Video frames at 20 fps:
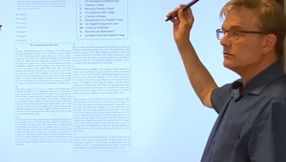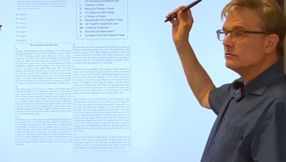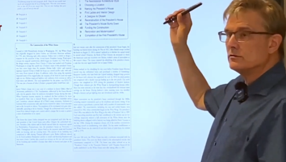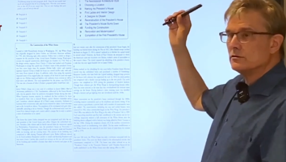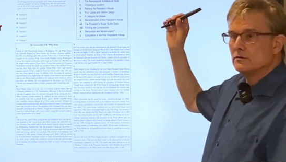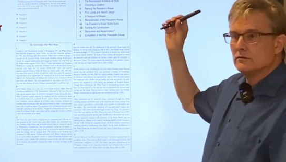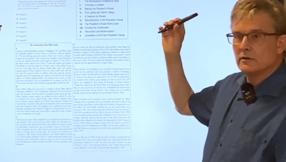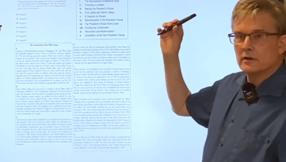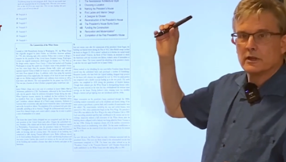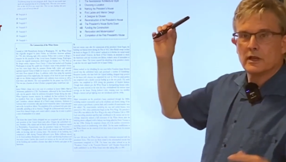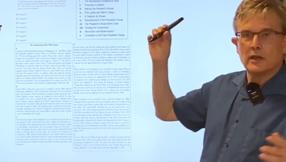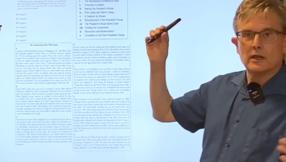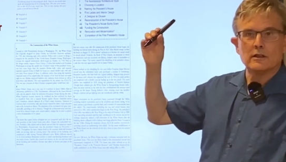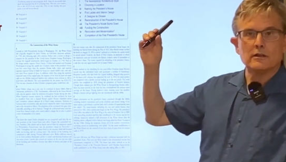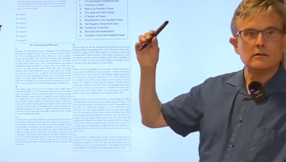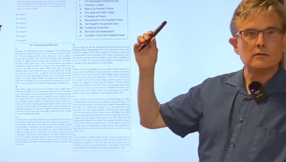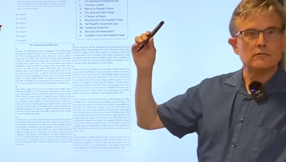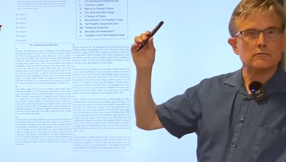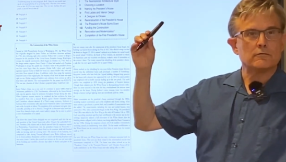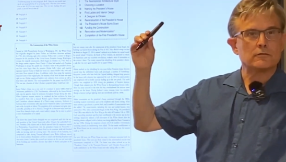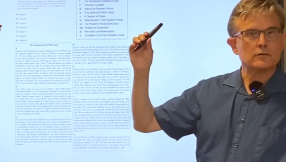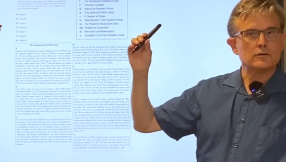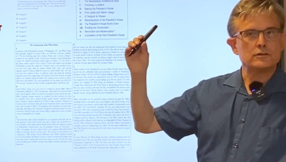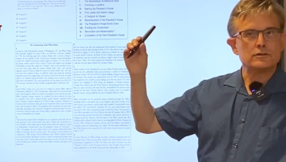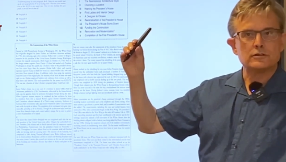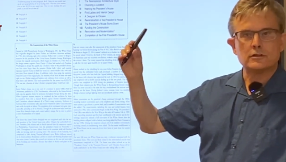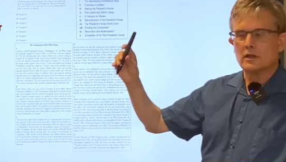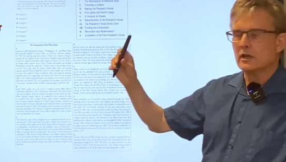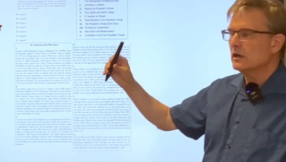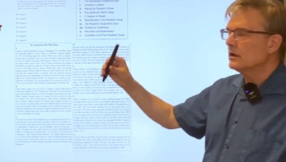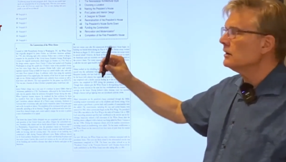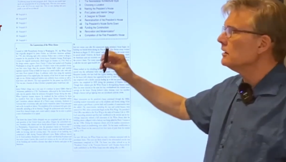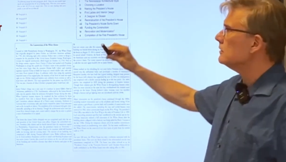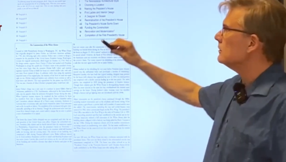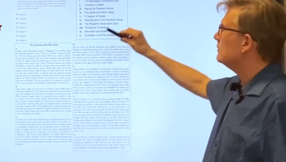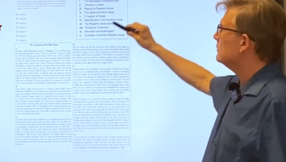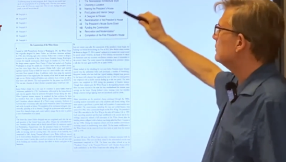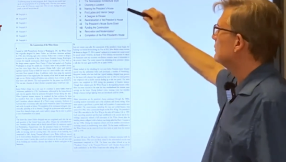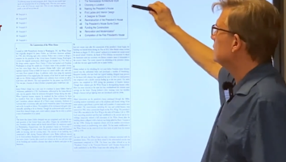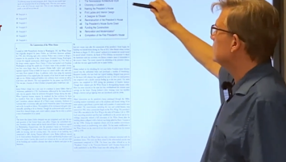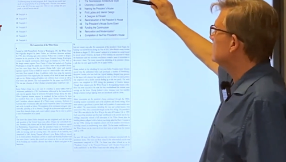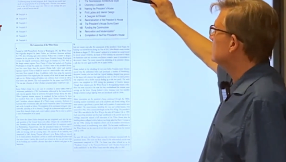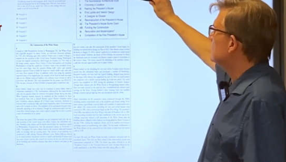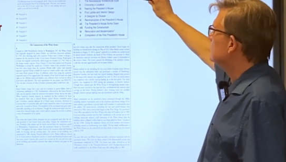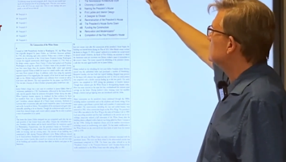do again, first thing, you